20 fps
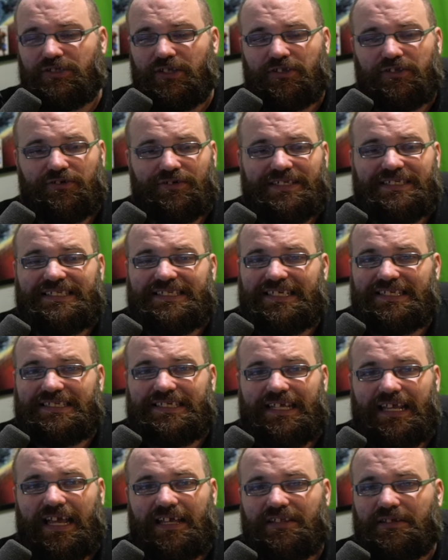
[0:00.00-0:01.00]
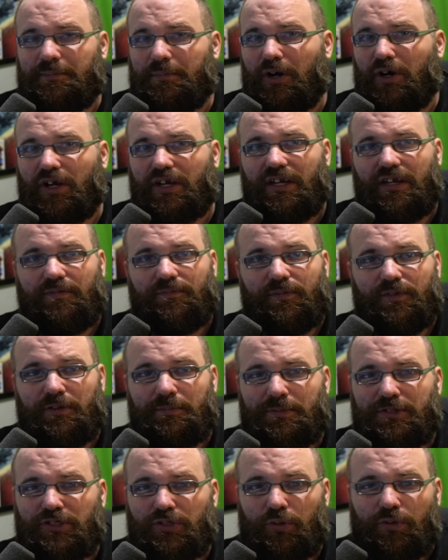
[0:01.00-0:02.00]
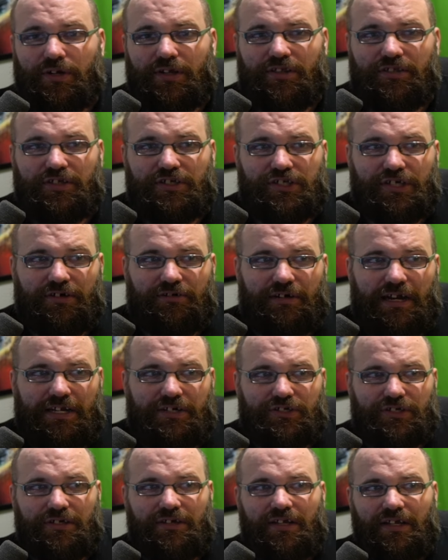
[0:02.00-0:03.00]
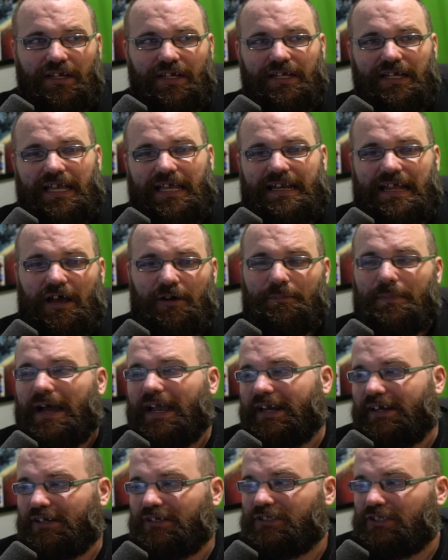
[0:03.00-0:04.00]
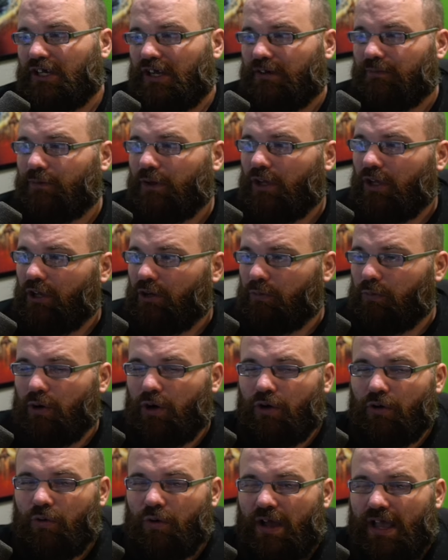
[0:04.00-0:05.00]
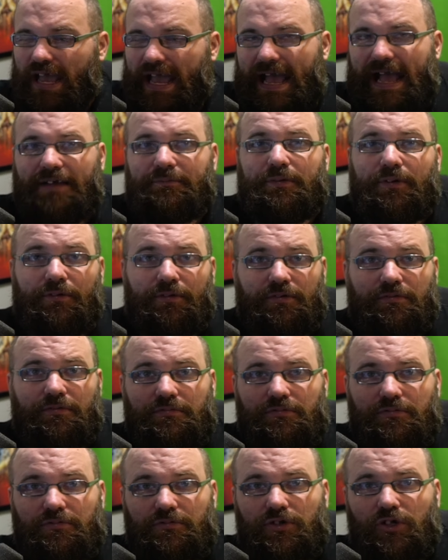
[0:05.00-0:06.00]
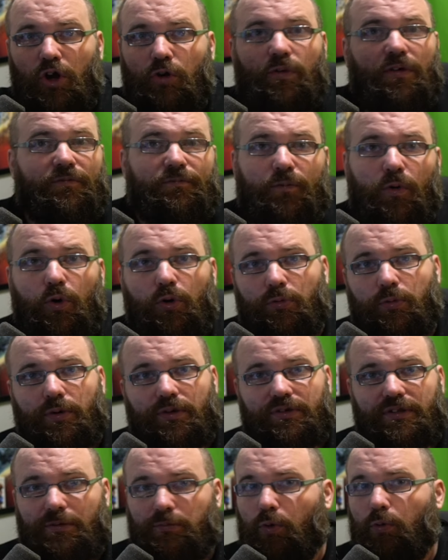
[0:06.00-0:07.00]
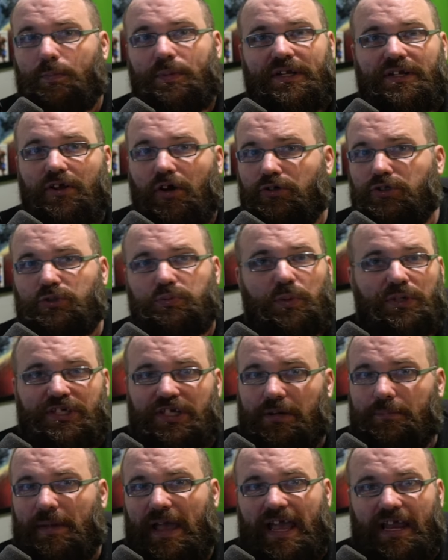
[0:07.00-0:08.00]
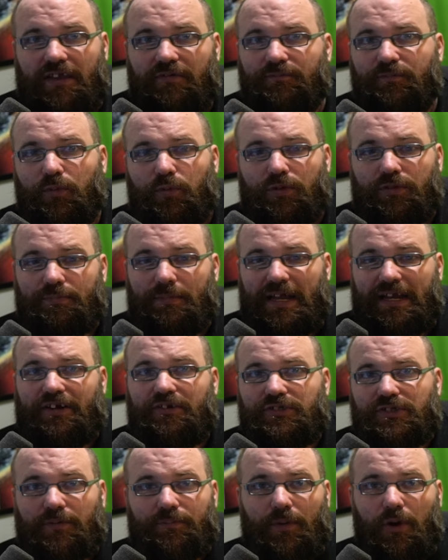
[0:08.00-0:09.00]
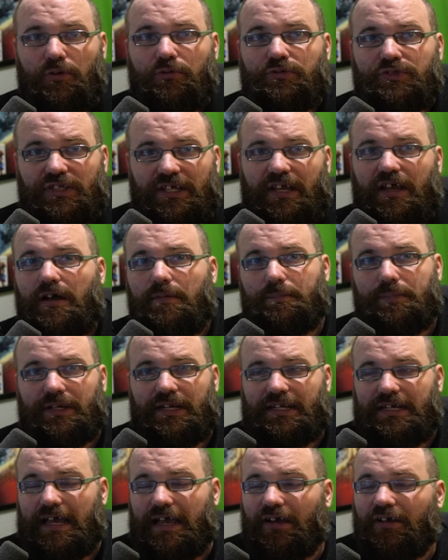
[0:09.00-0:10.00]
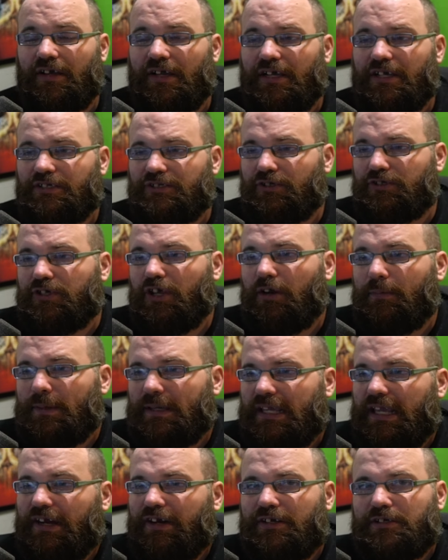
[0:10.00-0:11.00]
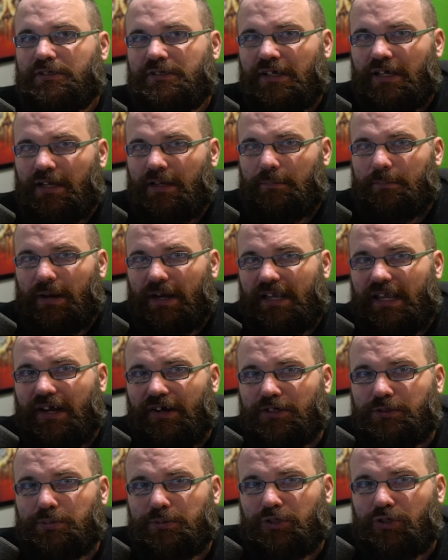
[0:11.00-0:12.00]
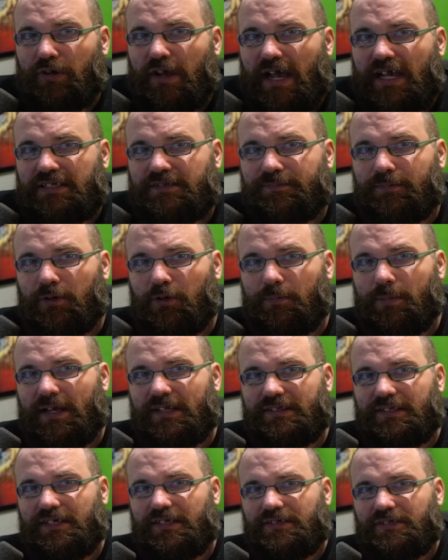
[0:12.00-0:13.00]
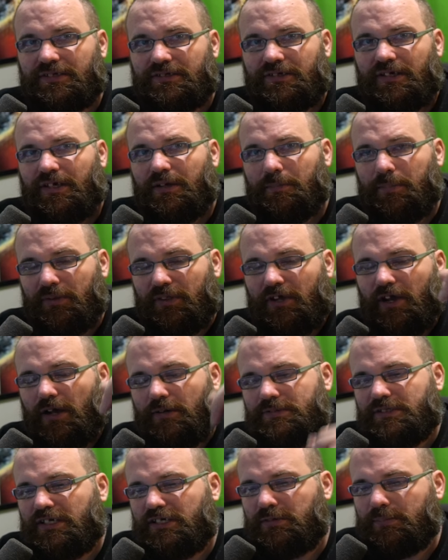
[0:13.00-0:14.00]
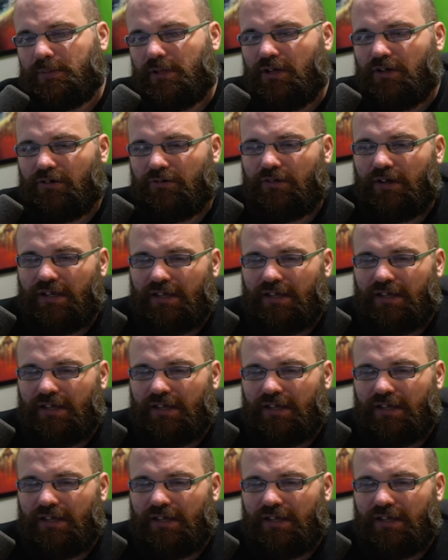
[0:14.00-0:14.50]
The 360 had the marketing for the majority of the generation. And now Microsoft will have it going forward. There won't be no switching back and forth. Microsoft owns the company now. So it's going to be curious, but I'm curious what you guys feel about this. Put in the comment section below.